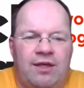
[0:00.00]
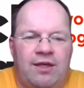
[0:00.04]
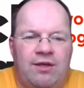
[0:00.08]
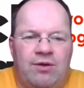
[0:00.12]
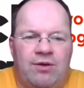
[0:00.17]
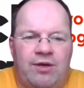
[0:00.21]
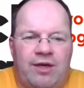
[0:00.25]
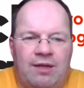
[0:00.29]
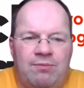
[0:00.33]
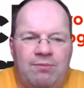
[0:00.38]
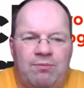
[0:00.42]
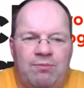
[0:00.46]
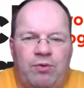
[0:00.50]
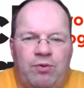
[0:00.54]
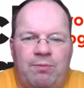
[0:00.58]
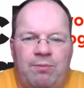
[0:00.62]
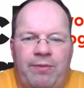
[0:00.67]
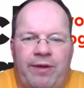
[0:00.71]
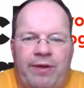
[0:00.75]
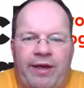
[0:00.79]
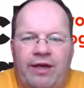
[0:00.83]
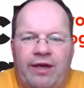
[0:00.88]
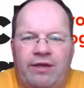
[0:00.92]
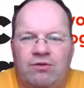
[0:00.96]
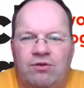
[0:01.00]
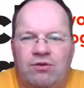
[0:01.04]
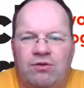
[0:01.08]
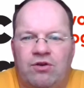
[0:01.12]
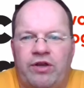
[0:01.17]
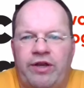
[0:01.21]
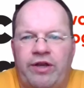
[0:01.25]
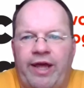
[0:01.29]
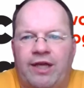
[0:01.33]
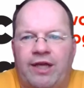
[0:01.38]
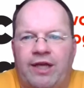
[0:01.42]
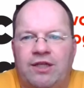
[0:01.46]
you can prepare your
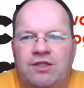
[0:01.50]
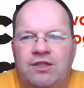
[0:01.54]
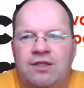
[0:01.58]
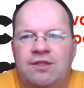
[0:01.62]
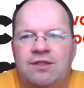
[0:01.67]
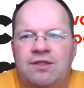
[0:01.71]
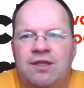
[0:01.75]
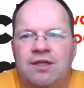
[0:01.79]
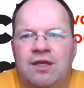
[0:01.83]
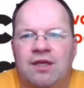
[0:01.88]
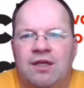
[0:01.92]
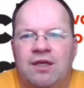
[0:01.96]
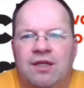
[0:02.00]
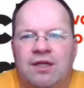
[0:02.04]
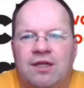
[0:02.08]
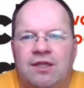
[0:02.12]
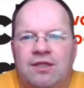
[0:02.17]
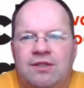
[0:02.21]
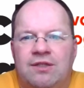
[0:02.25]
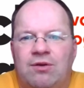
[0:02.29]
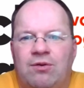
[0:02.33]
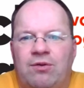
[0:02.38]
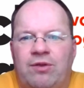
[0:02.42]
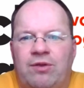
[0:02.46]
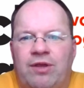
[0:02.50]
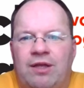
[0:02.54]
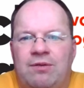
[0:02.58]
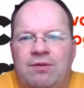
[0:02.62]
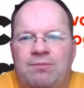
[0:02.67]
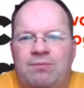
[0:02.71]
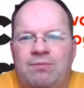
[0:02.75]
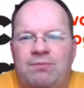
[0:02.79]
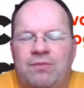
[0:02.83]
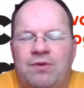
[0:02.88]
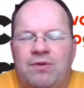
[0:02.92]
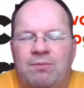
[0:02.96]
connections so
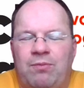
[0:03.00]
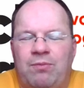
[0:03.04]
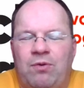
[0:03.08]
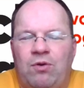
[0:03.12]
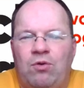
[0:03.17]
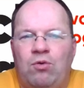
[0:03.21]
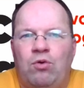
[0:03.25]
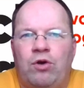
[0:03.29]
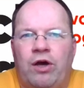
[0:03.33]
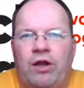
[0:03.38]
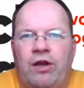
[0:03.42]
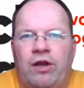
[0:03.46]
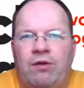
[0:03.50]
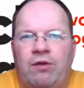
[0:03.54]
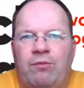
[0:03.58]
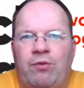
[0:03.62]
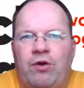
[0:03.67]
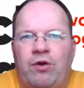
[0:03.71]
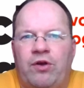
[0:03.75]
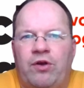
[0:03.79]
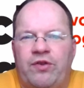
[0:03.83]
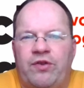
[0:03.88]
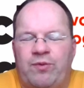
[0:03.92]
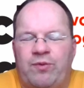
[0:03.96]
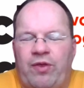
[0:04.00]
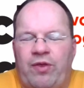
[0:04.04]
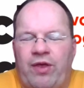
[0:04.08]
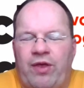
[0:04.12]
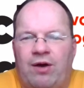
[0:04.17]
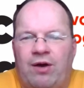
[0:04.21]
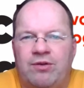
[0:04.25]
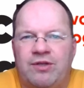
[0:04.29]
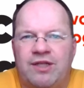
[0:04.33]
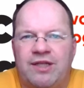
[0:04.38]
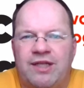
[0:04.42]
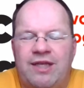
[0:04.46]
that blue-collar workers
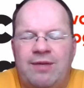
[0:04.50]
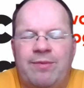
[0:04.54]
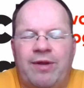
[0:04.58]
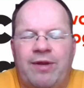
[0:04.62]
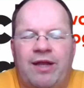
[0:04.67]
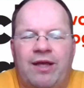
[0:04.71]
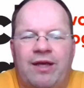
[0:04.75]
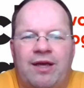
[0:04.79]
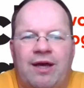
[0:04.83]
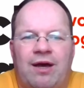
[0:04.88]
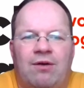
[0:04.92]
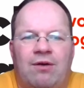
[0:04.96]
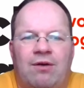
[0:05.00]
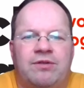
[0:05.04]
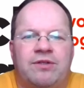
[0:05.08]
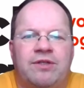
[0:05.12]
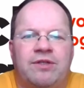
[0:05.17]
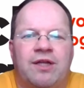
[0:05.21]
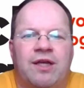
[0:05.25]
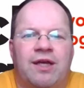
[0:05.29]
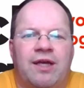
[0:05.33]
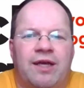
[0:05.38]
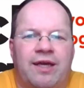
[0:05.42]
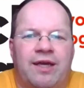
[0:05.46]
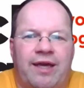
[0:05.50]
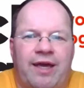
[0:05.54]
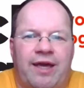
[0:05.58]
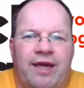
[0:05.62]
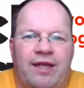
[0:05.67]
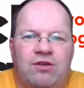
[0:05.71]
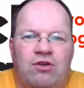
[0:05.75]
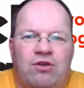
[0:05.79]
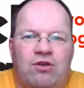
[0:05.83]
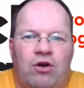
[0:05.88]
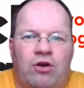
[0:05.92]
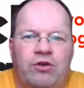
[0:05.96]
without an email account
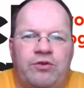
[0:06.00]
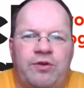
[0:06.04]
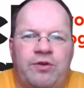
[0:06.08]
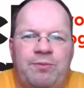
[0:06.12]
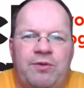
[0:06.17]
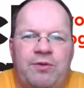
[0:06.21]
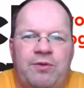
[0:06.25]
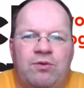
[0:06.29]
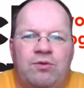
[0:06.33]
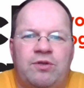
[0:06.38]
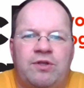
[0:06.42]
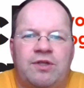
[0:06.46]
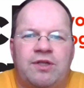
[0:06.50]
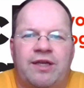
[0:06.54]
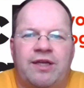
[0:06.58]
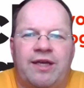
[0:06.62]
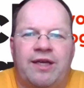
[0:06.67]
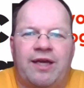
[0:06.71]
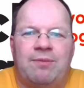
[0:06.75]
can contribute,